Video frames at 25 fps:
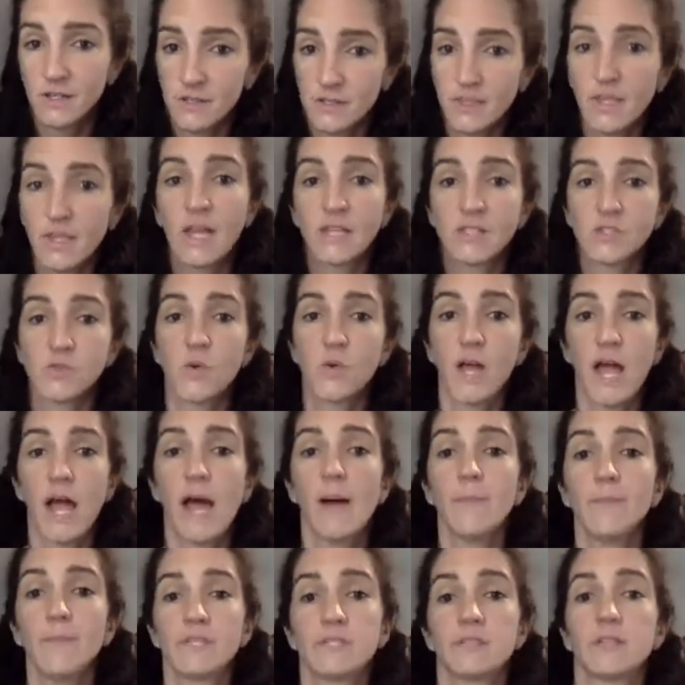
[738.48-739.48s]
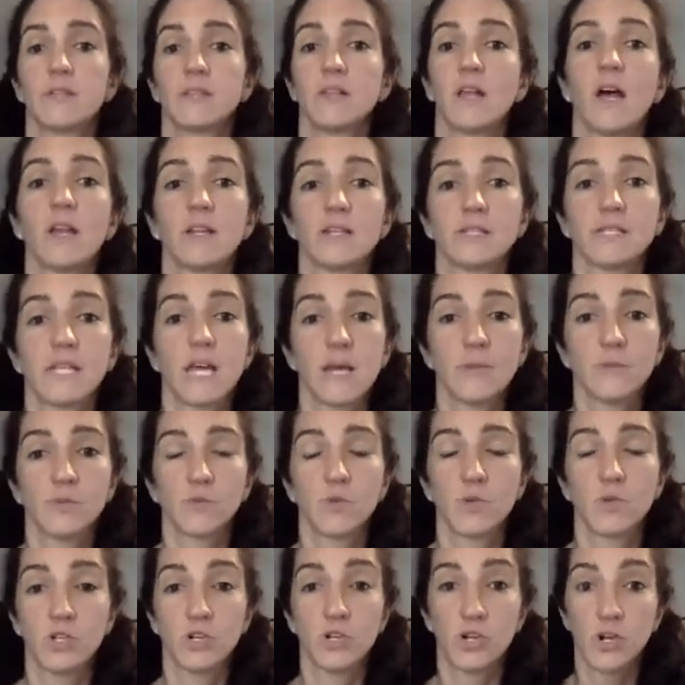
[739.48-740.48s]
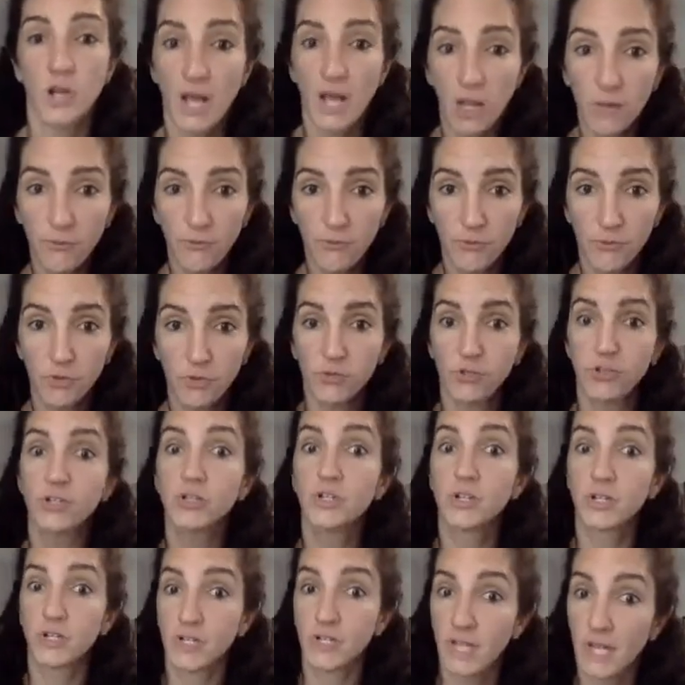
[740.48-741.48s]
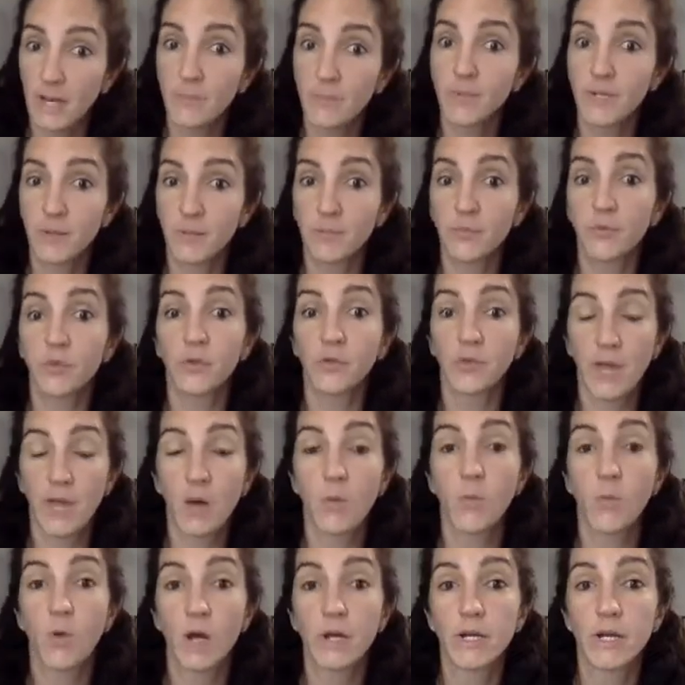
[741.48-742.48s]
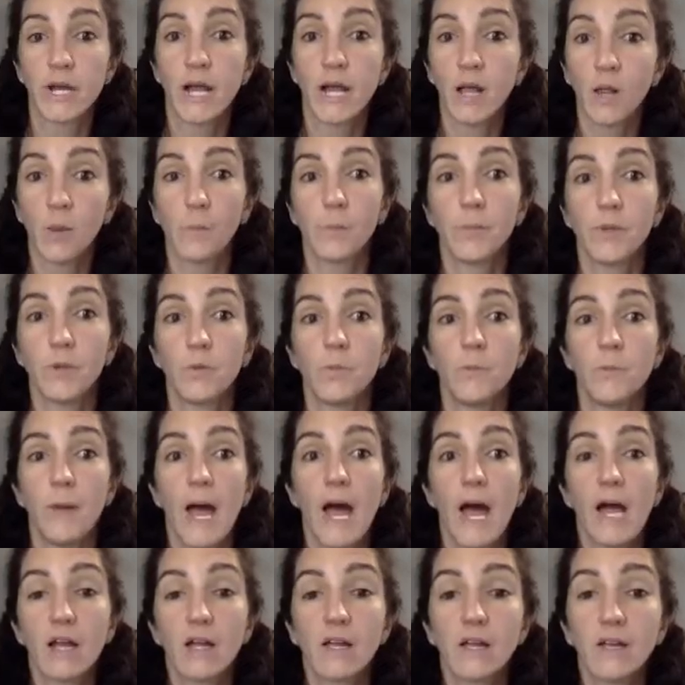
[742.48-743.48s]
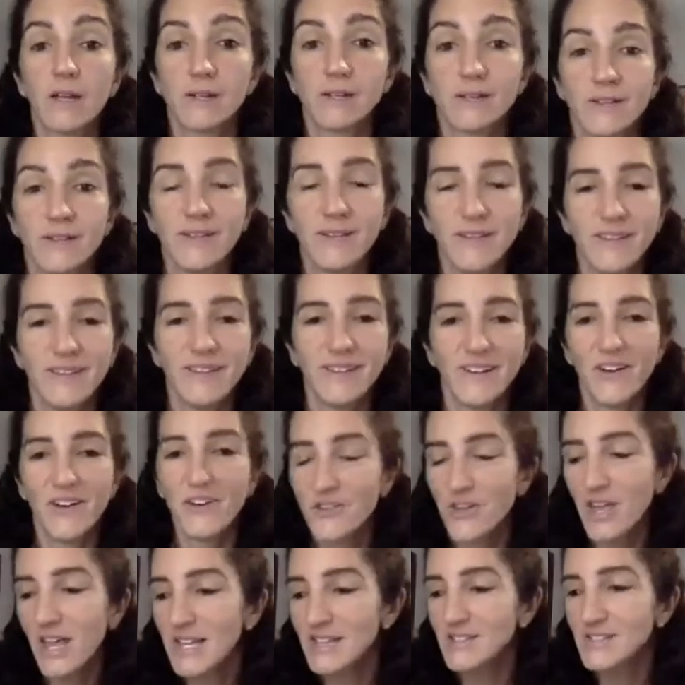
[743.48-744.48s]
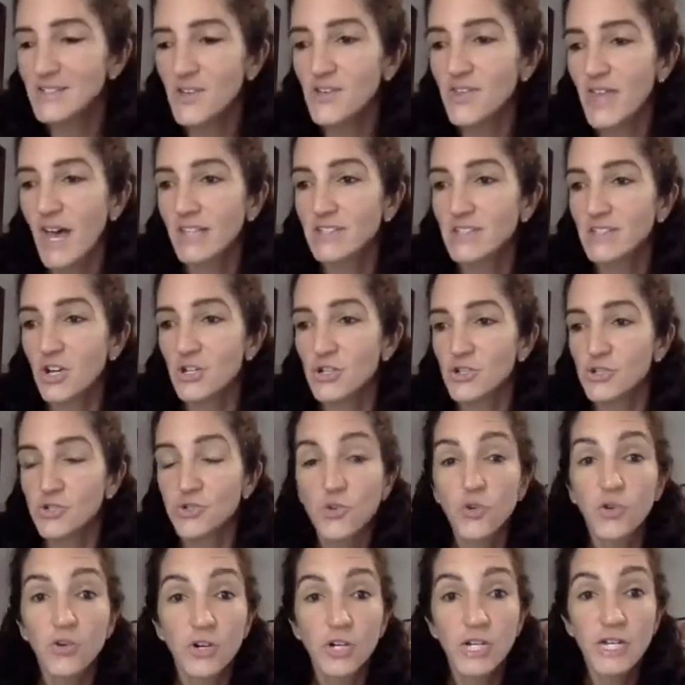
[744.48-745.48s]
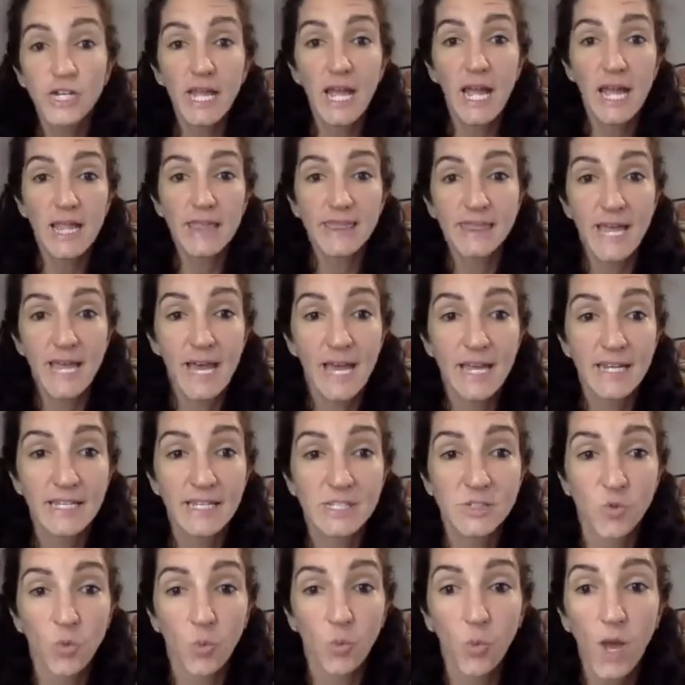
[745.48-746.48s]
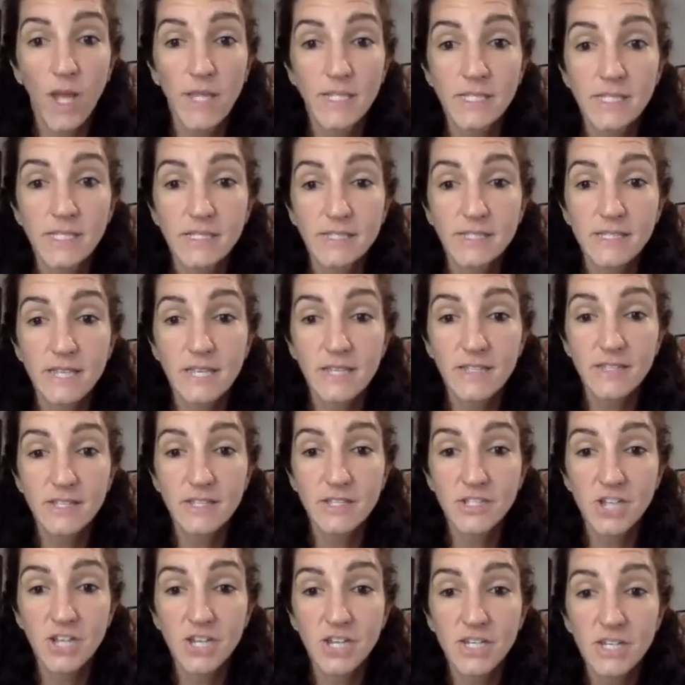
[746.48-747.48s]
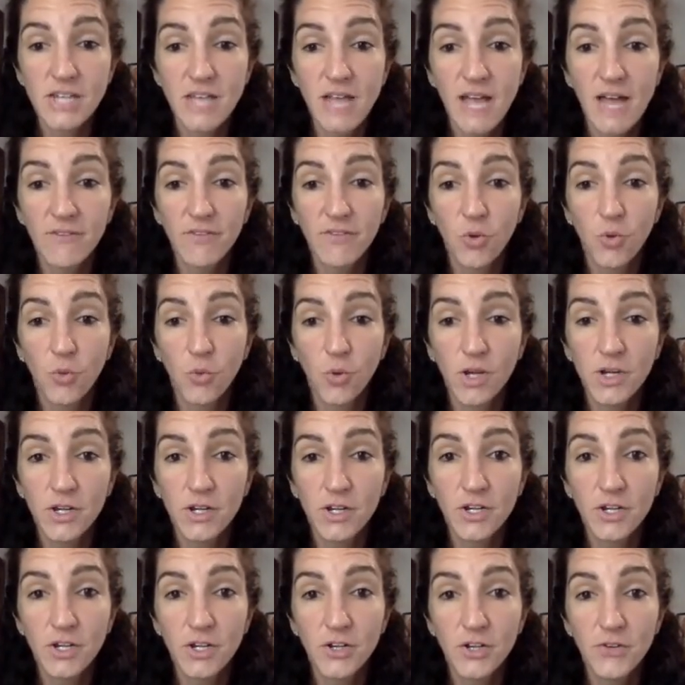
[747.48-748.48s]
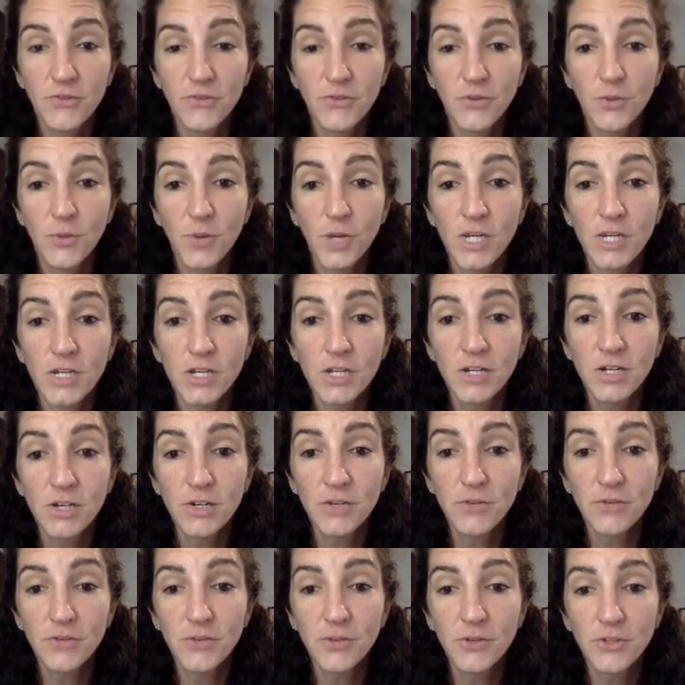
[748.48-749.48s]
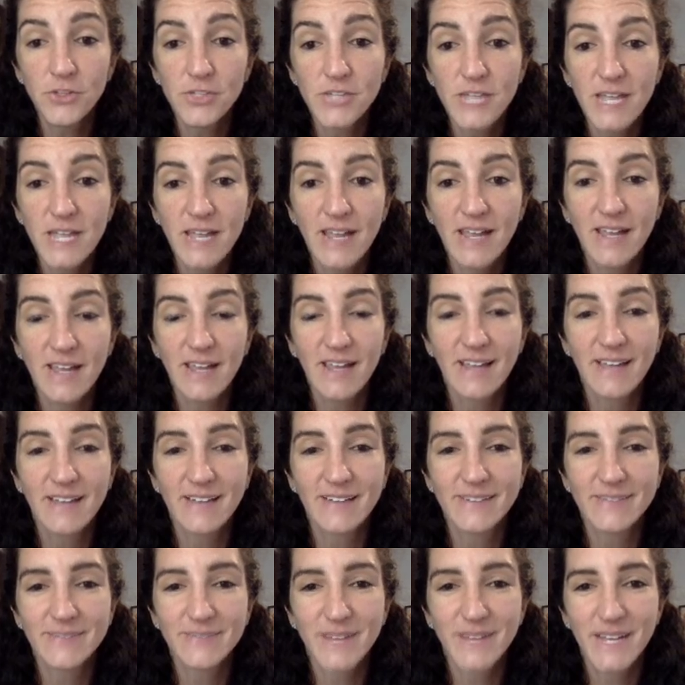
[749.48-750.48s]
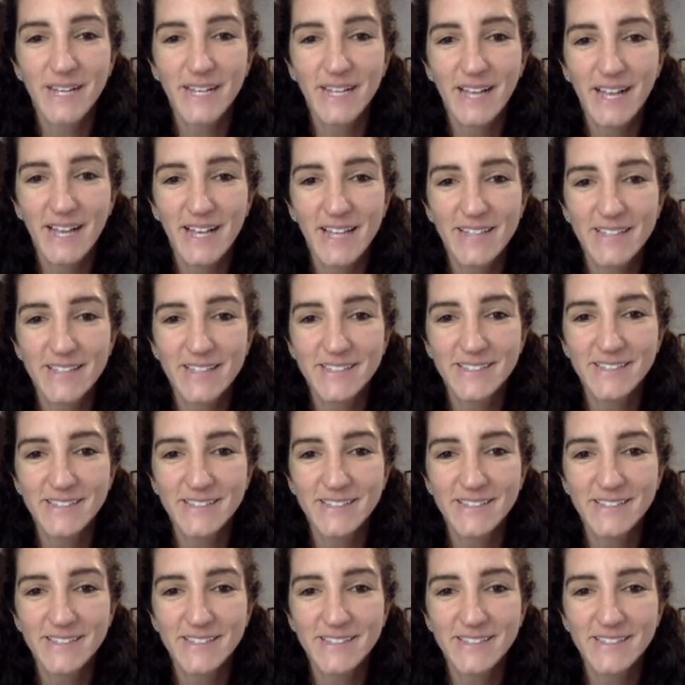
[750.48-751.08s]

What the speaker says: That's what happens a lot of times. When you're helpful, you're going to get people that want to help you back. Okay, so that's our story, and that is Wednesday's agenda. Have a wonderful, wonderful day. Bye, guys.